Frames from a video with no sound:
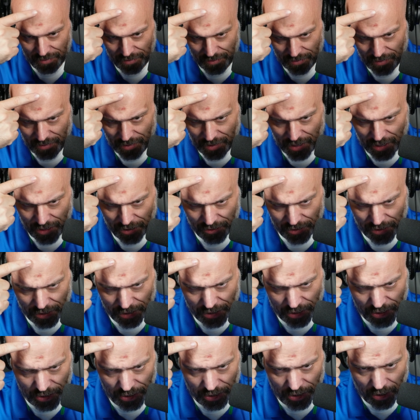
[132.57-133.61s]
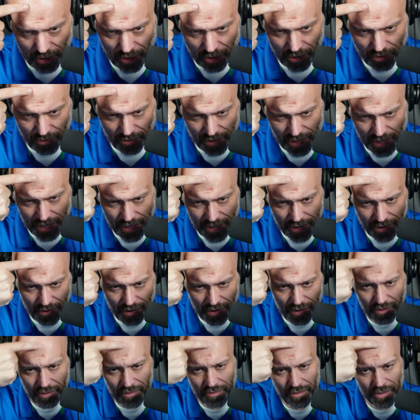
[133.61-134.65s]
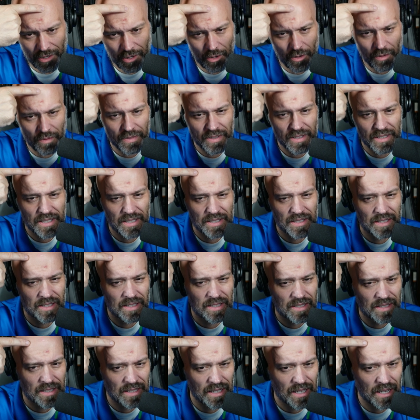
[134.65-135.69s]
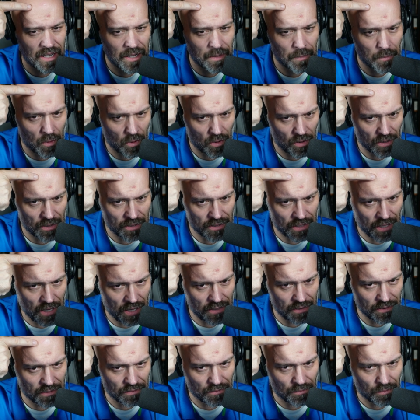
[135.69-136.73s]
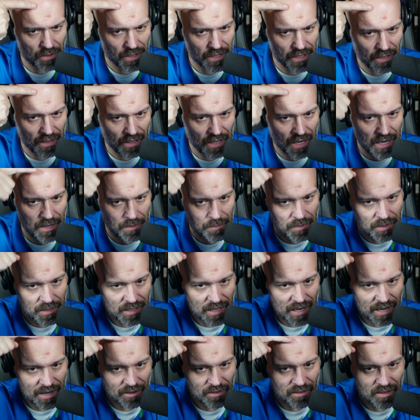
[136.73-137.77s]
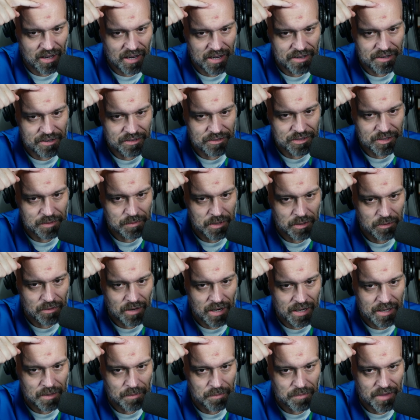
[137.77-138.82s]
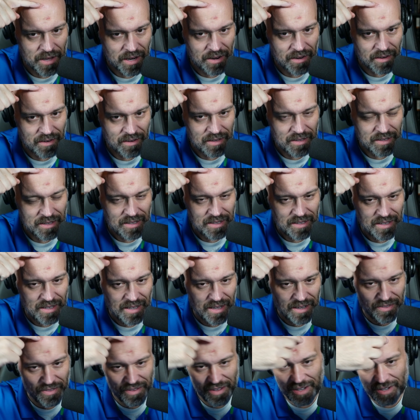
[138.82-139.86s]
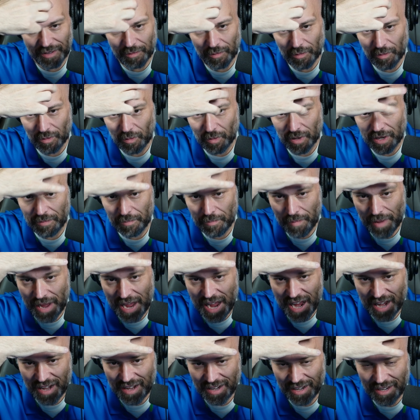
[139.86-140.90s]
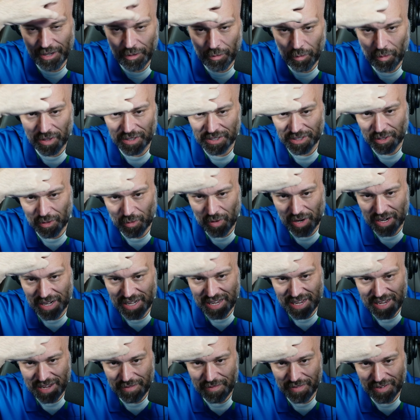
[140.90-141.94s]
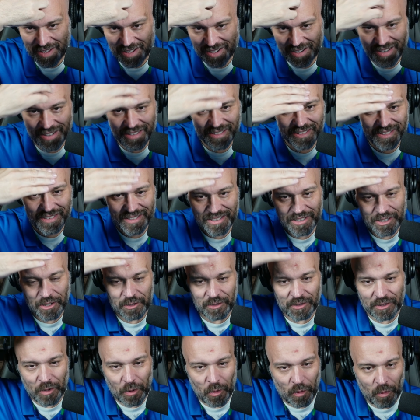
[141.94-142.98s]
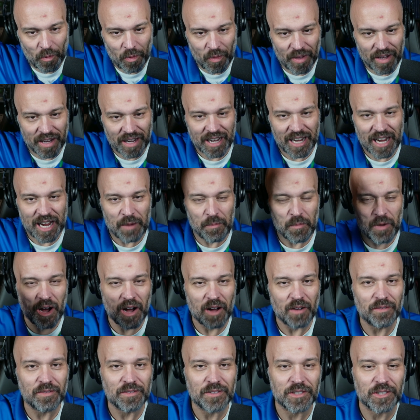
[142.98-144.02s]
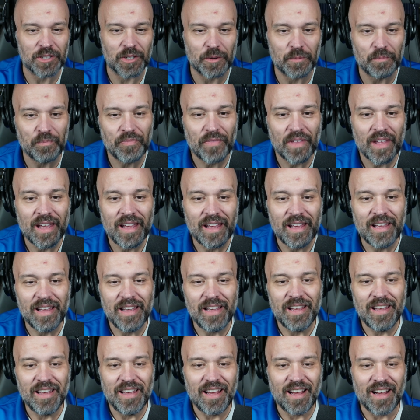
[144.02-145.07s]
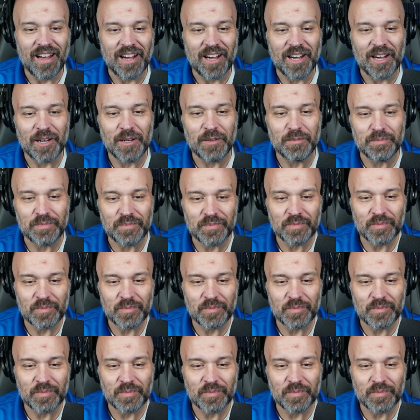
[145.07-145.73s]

There's a scar right here. I don't know if it's easy to see anymore. It's gotten pretty light, but the hairline used to be right up there, and then it went back and it wasn't quite even, and so the whole thing came off. So um,